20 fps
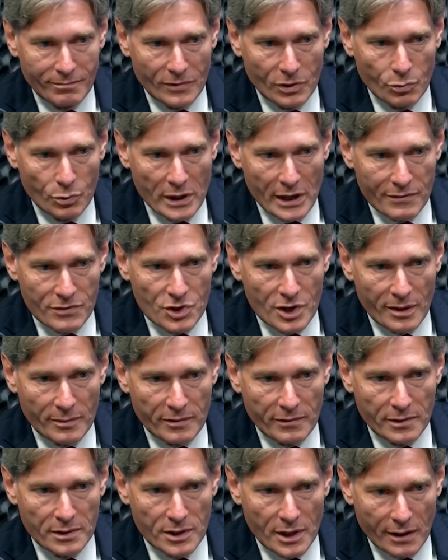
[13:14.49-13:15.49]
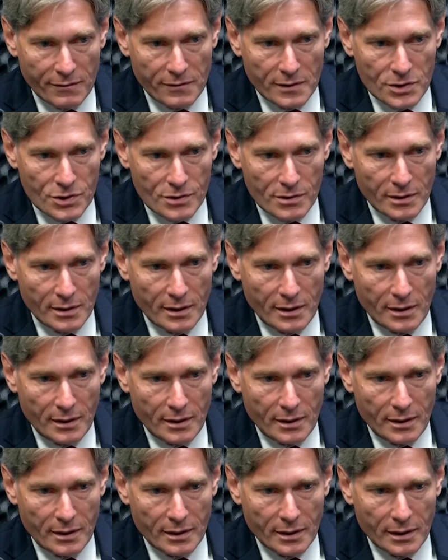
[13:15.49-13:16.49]
We have some of the toughest
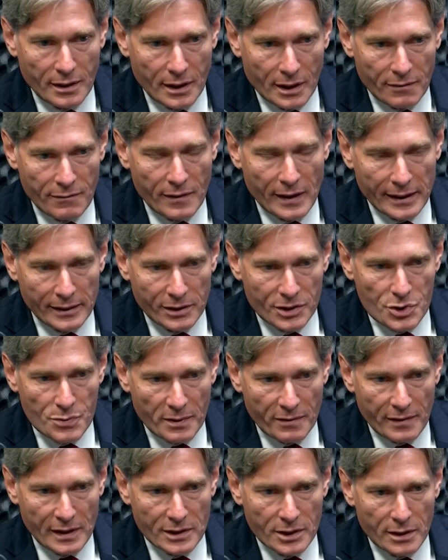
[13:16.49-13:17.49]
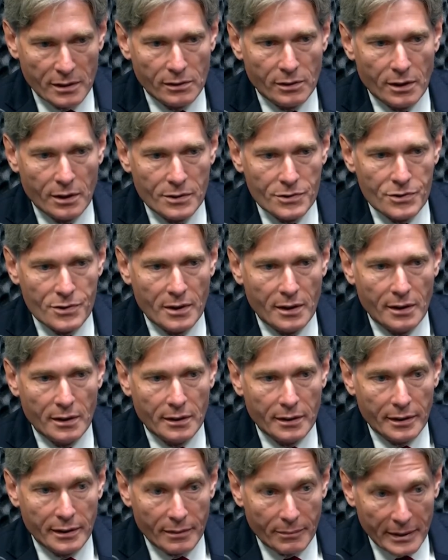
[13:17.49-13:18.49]
gun violence prevention laws
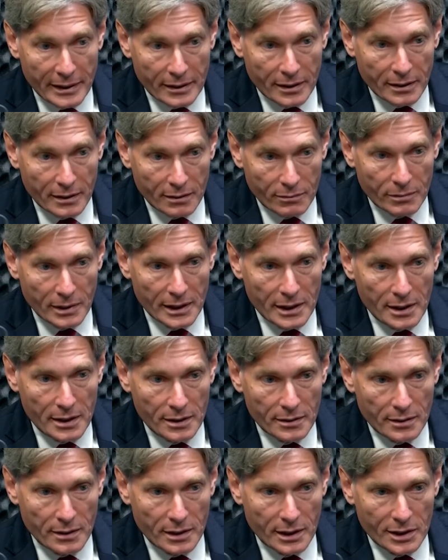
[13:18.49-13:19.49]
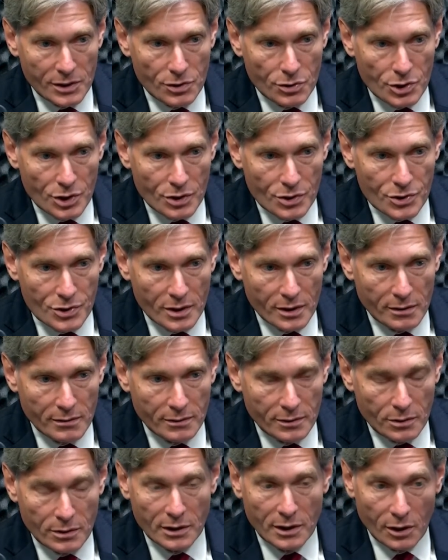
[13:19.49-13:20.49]
in America, right here in New Jersey.
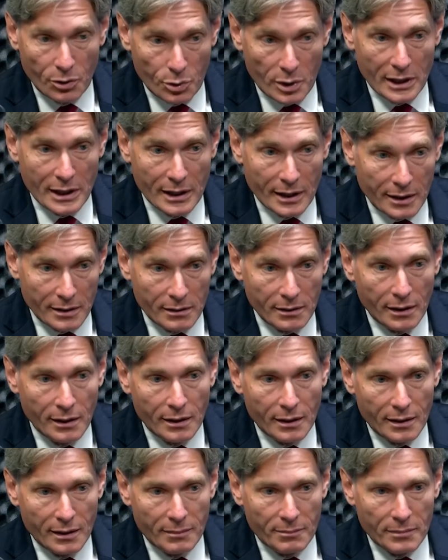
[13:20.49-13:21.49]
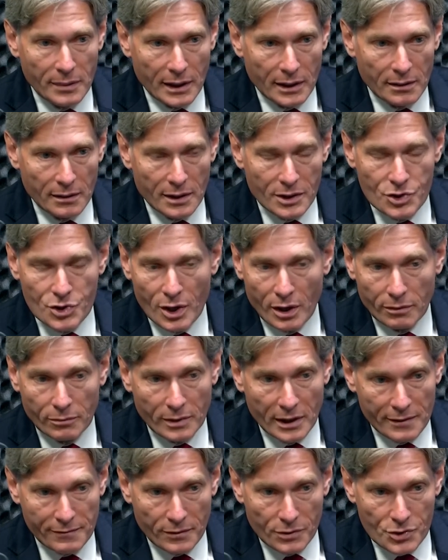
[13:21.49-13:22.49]
You can own a gun, but assault
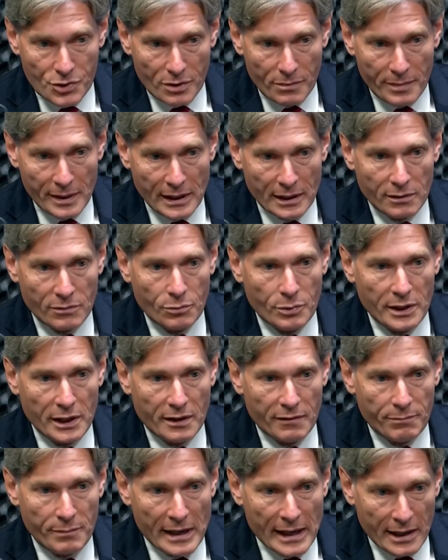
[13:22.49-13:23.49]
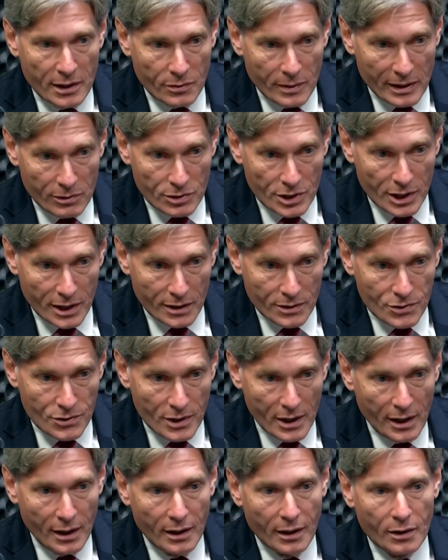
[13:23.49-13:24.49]
rifles are banned. We have background checks.
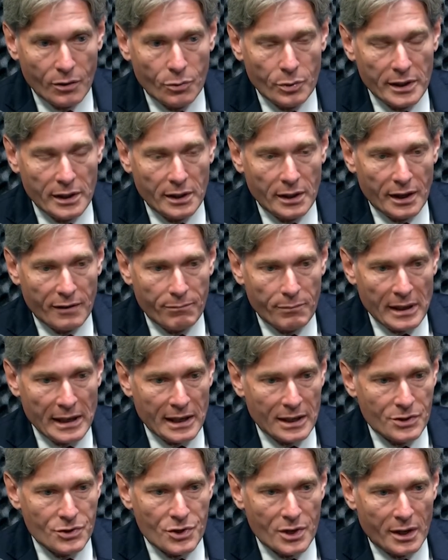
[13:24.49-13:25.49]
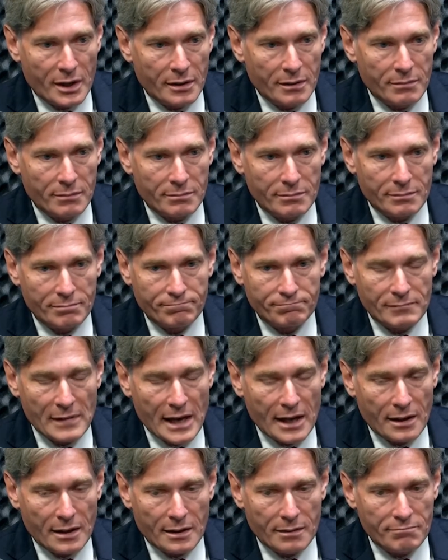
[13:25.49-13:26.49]
We have bans on
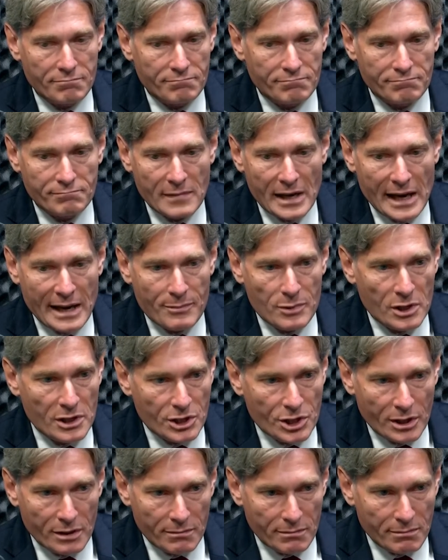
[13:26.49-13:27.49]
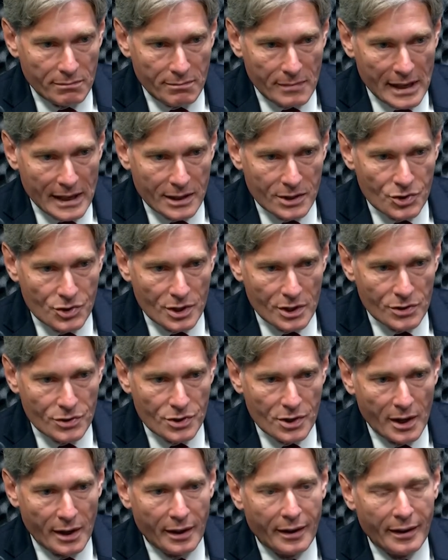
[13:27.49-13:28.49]
um, ammunition
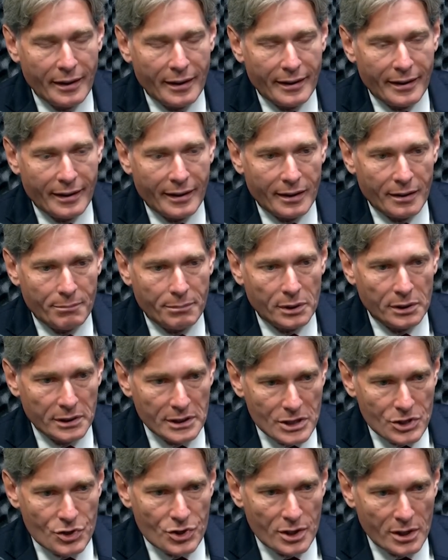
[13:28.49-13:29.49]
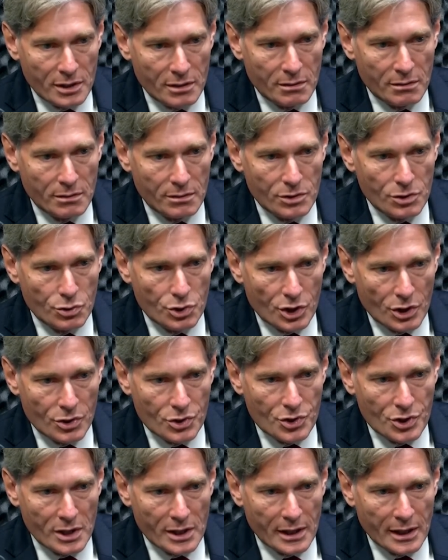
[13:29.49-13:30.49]
magazines. Uh, police in New
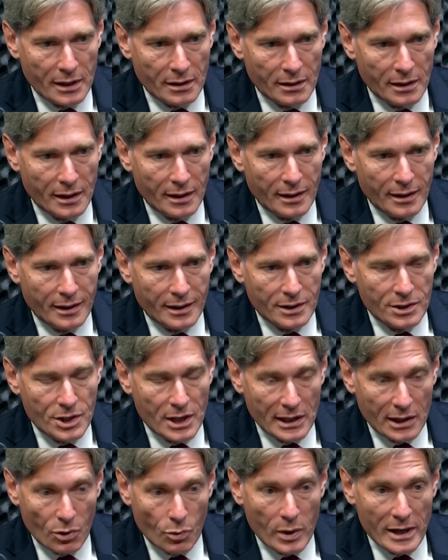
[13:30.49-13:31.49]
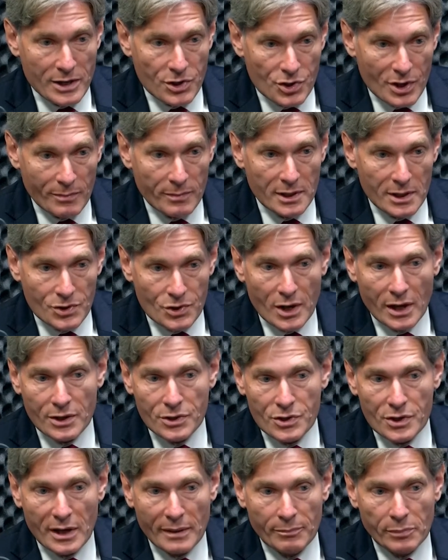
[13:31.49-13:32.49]
Jersey can take away somebody's
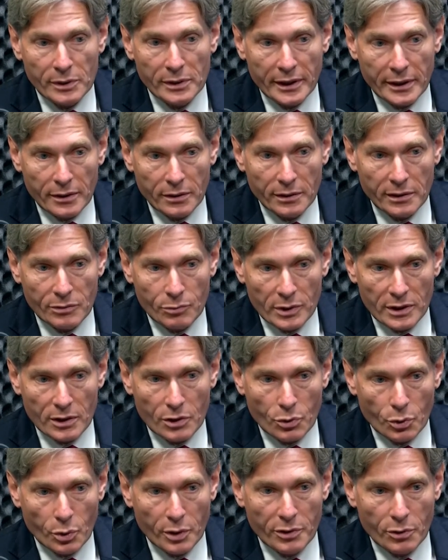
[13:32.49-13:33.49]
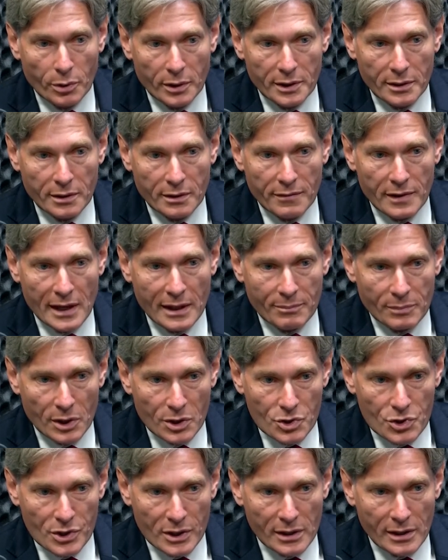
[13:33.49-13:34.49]
guns temporarily with a court order if that
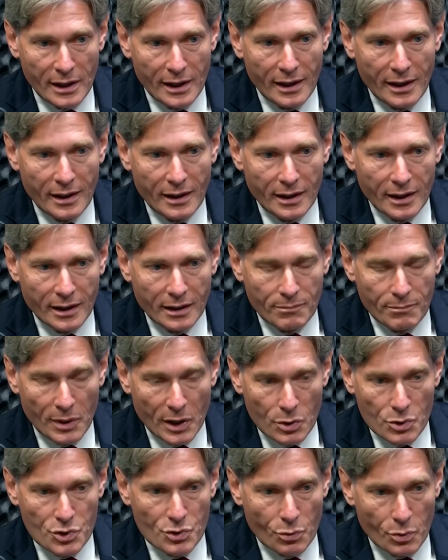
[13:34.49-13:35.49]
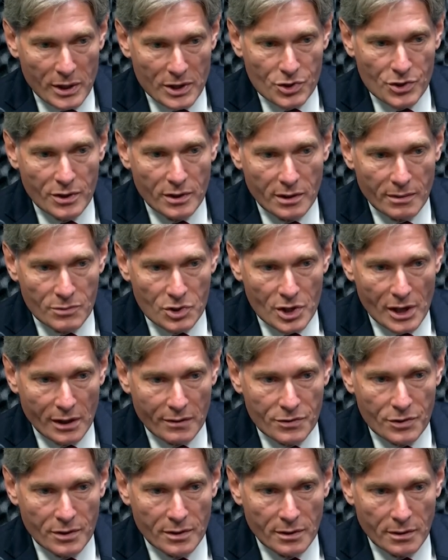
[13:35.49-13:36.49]
person can pose a risk to
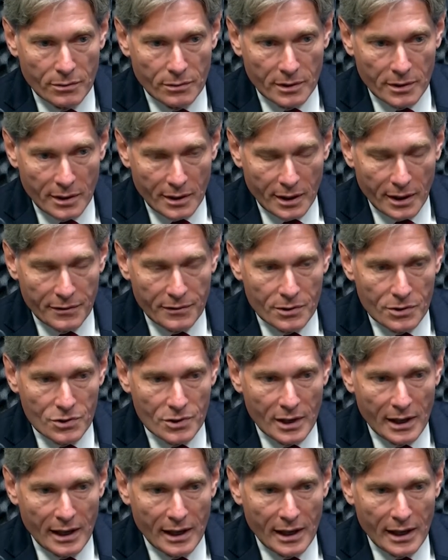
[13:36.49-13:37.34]
themselves or, or to others.